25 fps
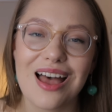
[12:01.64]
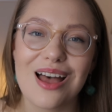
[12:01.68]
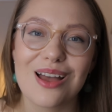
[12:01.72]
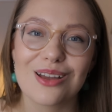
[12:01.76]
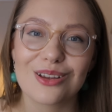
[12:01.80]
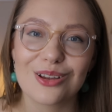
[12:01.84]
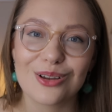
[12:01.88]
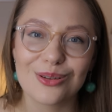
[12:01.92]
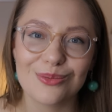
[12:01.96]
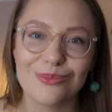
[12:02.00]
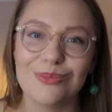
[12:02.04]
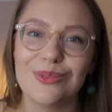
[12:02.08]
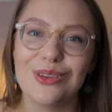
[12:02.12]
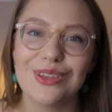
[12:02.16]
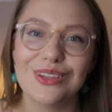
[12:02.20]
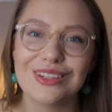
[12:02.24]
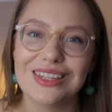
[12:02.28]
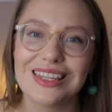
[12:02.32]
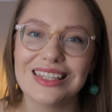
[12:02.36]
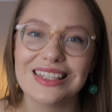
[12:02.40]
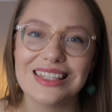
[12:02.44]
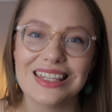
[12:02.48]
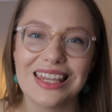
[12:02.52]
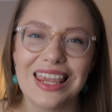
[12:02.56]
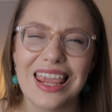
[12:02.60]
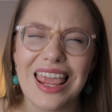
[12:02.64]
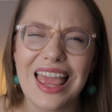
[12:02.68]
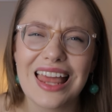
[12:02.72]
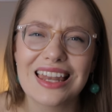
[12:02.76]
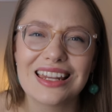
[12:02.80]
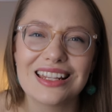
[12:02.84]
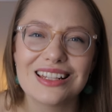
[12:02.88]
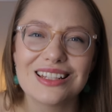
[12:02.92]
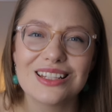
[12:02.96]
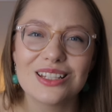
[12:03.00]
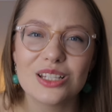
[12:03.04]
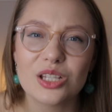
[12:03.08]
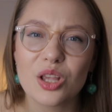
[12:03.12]
uh, community and
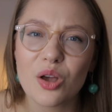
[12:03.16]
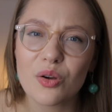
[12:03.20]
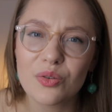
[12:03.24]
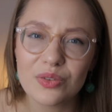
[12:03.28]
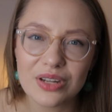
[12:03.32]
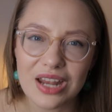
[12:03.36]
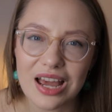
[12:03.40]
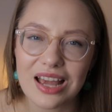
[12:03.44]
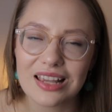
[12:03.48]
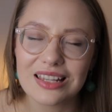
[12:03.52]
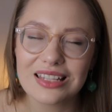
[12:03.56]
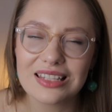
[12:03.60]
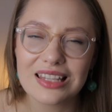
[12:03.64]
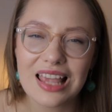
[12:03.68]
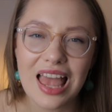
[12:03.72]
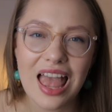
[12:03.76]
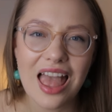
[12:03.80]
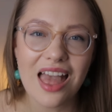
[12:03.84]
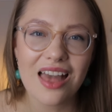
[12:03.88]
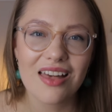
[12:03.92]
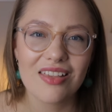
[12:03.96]
it's so nice